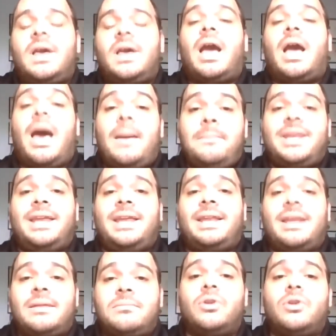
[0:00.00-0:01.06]
accompanied
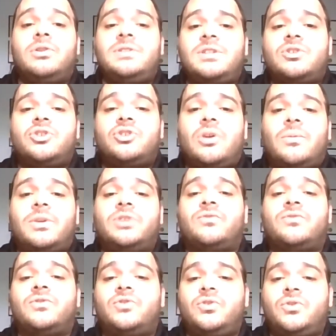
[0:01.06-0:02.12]
in-person showings
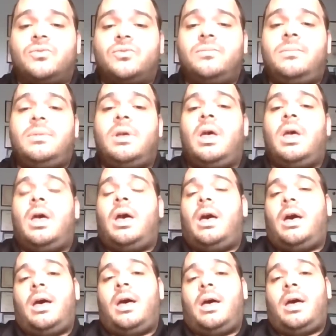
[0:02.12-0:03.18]
resume,
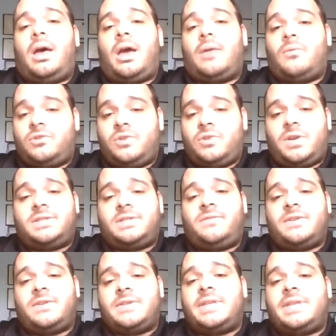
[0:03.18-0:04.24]
I want you guys to
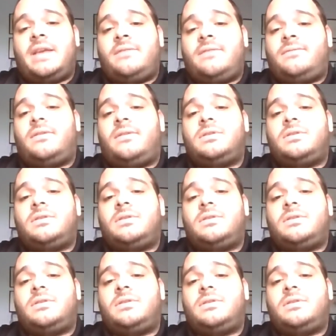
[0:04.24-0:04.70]
feel safe.